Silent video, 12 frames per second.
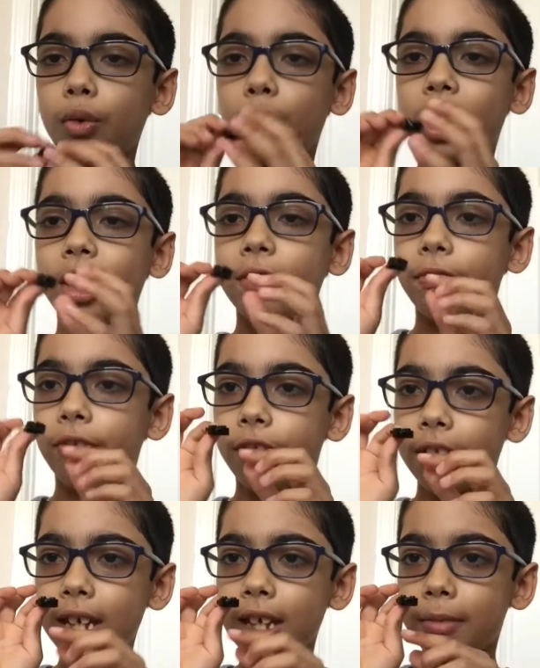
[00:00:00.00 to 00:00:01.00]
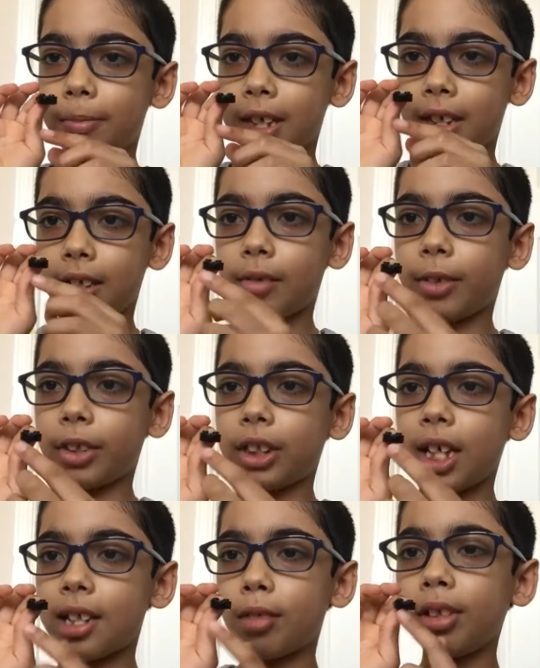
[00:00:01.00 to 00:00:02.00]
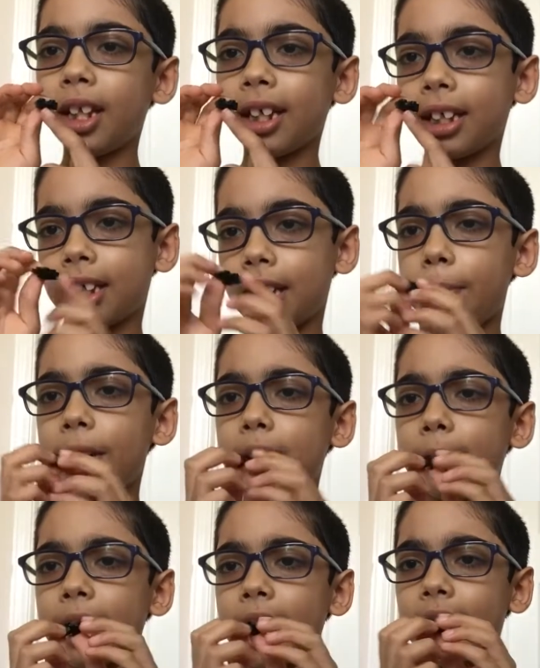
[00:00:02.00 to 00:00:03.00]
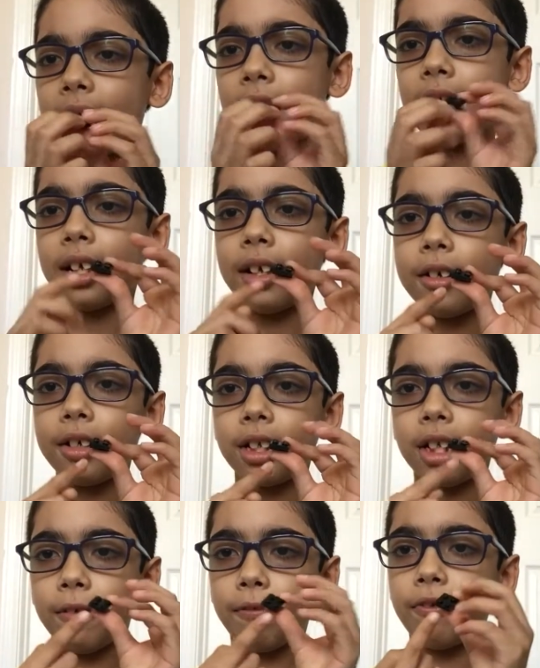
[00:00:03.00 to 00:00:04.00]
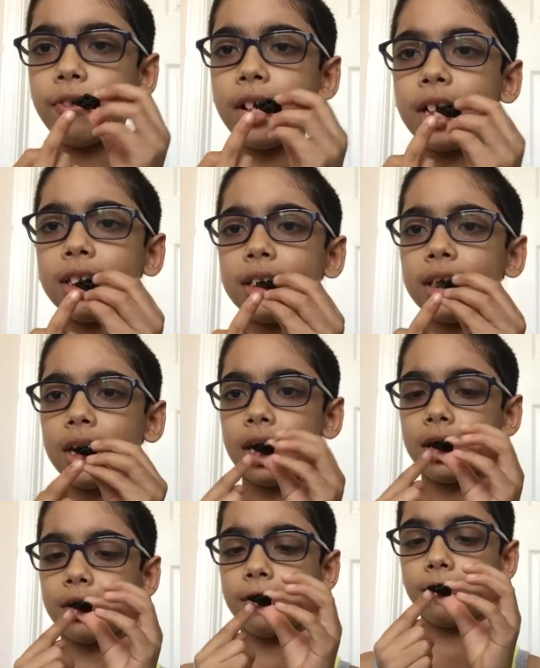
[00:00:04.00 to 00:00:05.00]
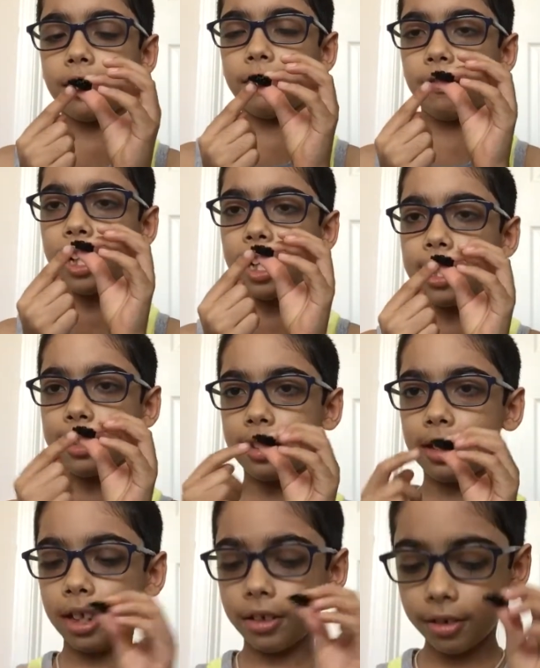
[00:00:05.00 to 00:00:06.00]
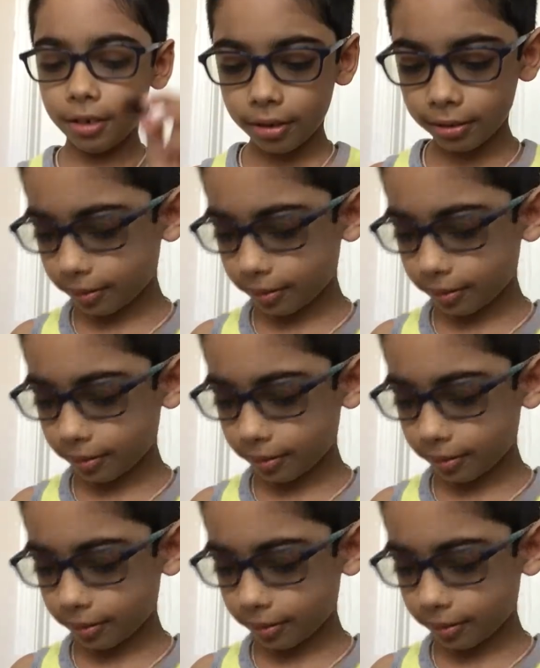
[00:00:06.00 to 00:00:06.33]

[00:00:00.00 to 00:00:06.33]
One of these pieces, which has something like a clip on the back and the front is raised a little.